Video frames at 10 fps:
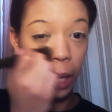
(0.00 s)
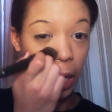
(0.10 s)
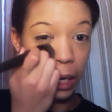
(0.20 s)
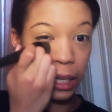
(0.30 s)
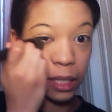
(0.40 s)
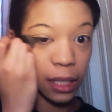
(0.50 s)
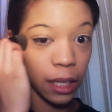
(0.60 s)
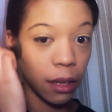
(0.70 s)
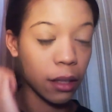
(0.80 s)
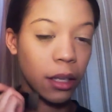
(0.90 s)
gotta
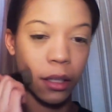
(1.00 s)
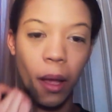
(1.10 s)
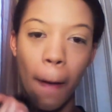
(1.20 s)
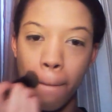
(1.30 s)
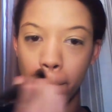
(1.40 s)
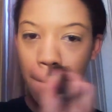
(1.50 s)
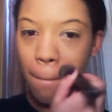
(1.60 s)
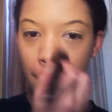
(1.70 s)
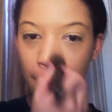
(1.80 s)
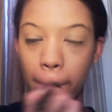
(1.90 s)
conceal these
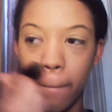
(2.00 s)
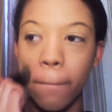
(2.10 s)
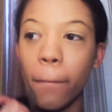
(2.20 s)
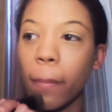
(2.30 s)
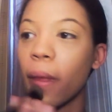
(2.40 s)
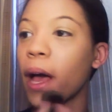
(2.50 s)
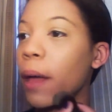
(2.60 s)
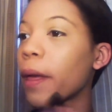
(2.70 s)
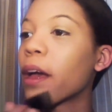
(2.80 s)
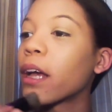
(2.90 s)

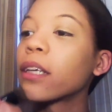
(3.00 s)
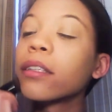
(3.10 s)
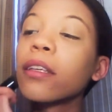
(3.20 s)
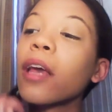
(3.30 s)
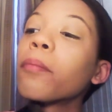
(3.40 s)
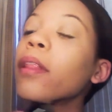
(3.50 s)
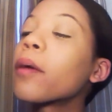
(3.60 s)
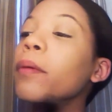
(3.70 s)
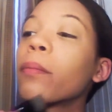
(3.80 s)
eye bags. Can't be letting